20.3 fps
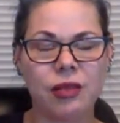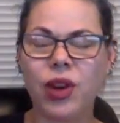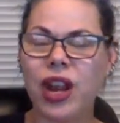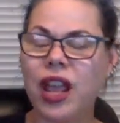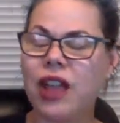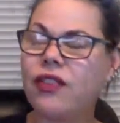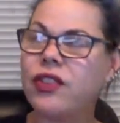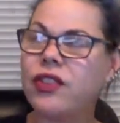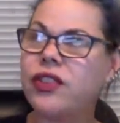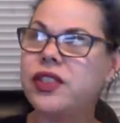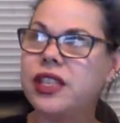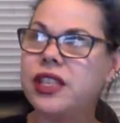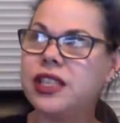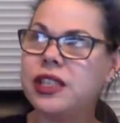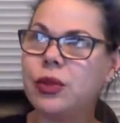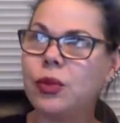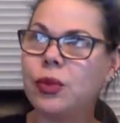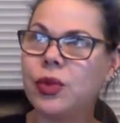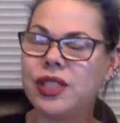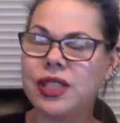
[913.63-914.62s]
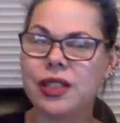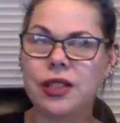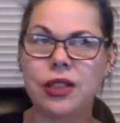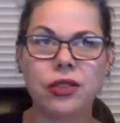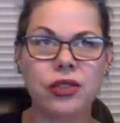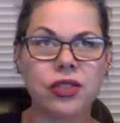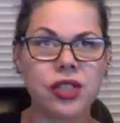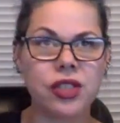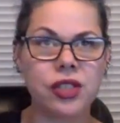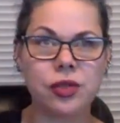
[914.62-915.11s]
whatever season it was,
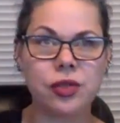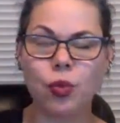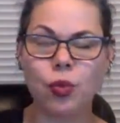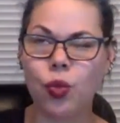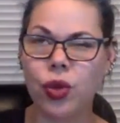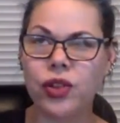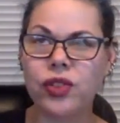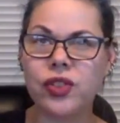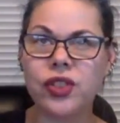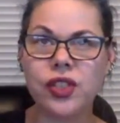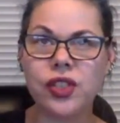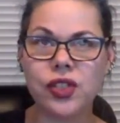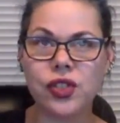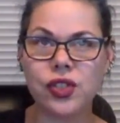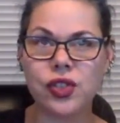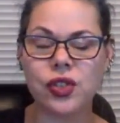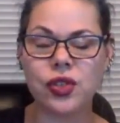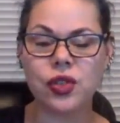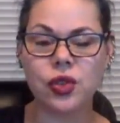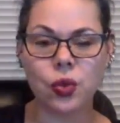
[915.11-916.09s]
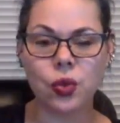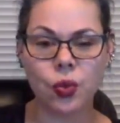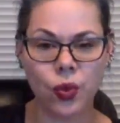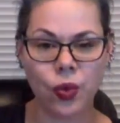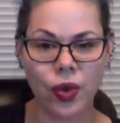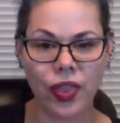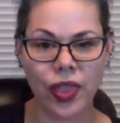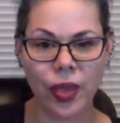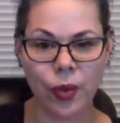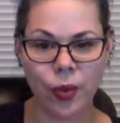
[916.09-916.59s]
either season one or season two, the
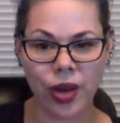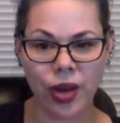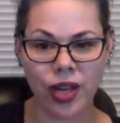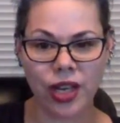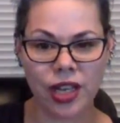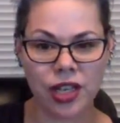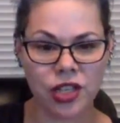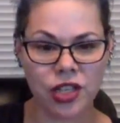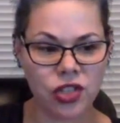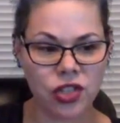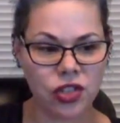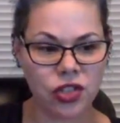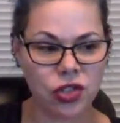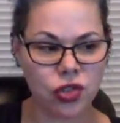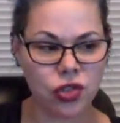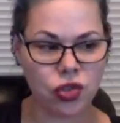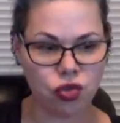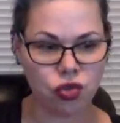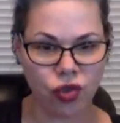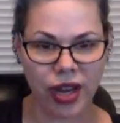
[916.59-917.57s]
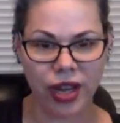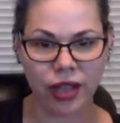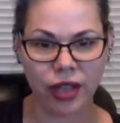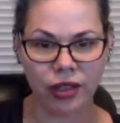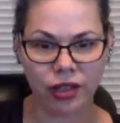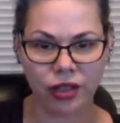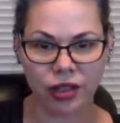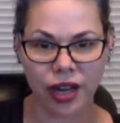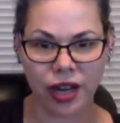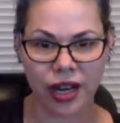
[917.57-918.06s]
one that went into the
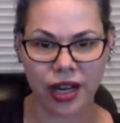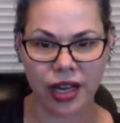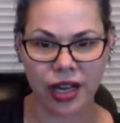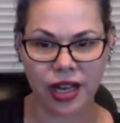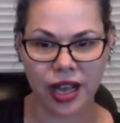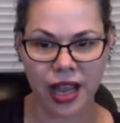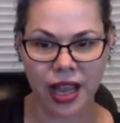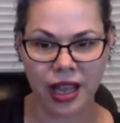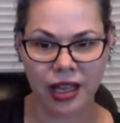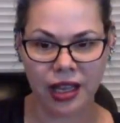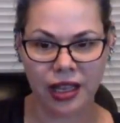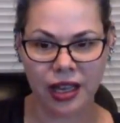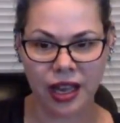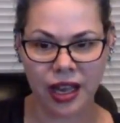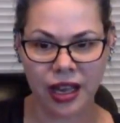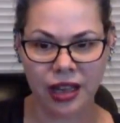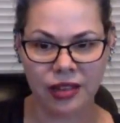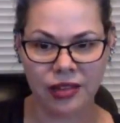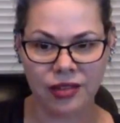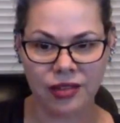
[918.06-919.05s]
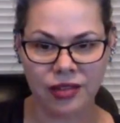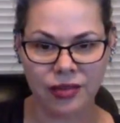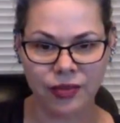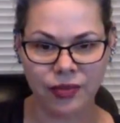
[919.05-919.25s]
trailer and, and, and